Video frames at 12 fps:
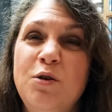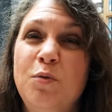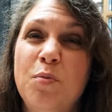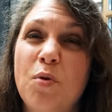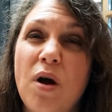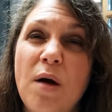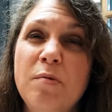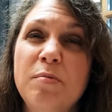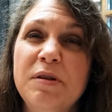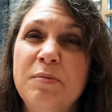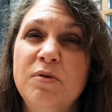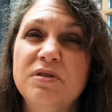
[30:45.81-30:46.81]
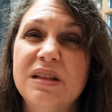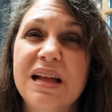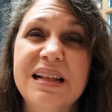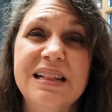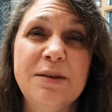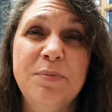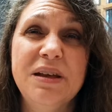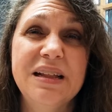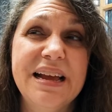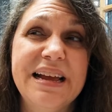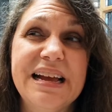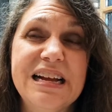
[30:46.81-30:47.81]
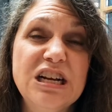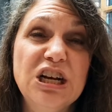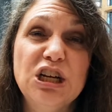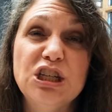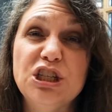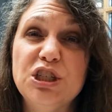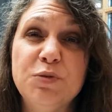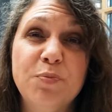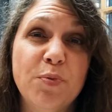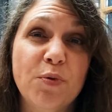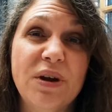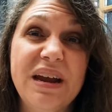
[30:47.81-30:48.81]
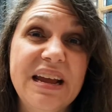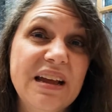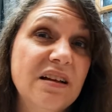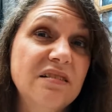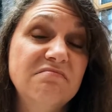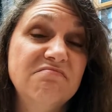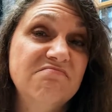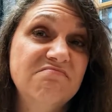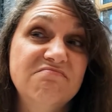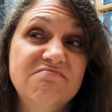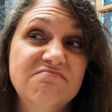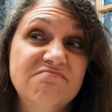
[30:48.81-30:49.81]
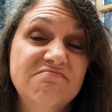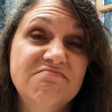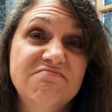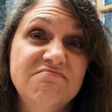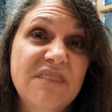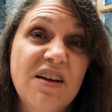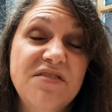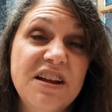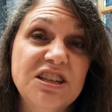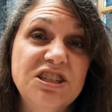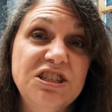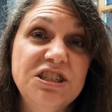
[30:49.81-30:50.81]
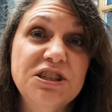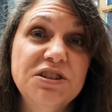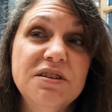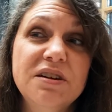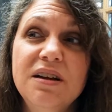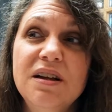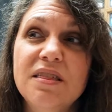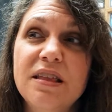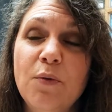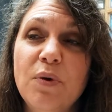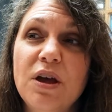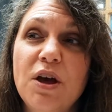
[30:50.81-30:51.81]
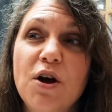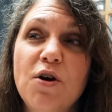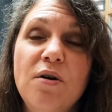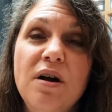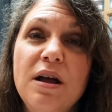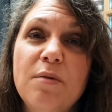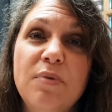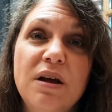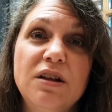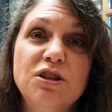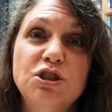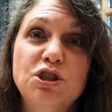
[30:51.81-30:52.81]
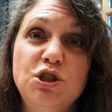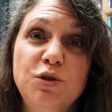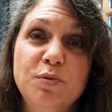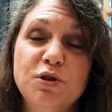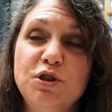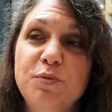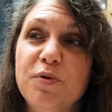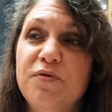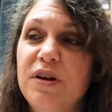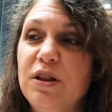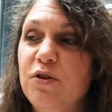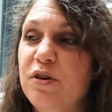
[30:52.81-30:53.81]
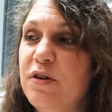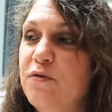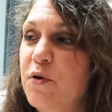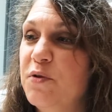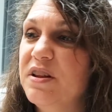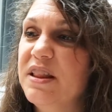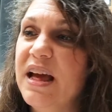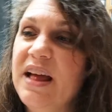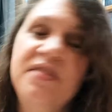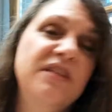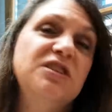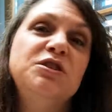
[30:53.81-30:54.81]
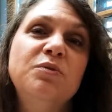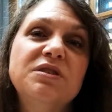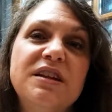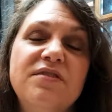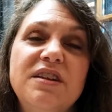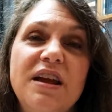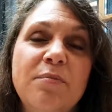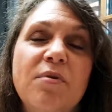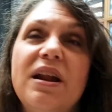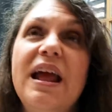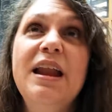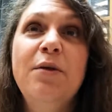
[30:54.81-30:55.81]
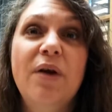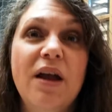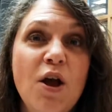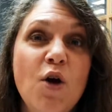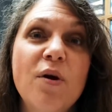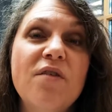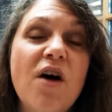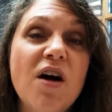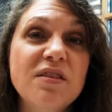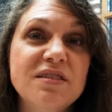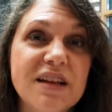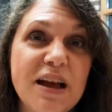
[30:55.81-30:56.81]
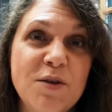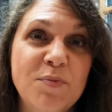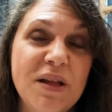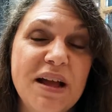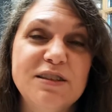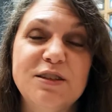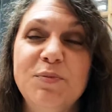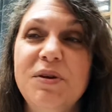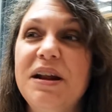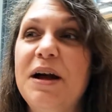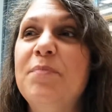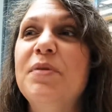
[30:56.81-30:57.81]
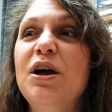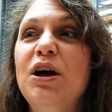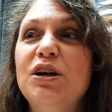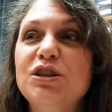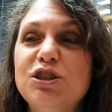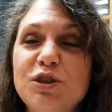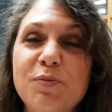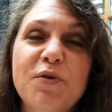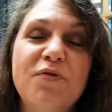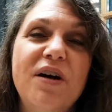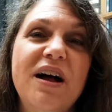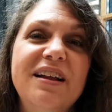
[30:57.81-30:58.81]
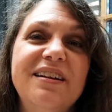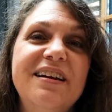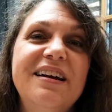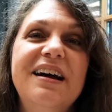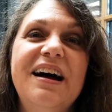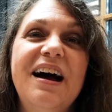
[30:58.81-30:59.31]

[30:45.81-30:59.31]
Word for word: It'll probably most likely be like spring of next year that we go, but super, super fun. Looking forward to that. And then she wants to have a dine for it. Anyway, we have all these kind of plans to meet up. Super fun.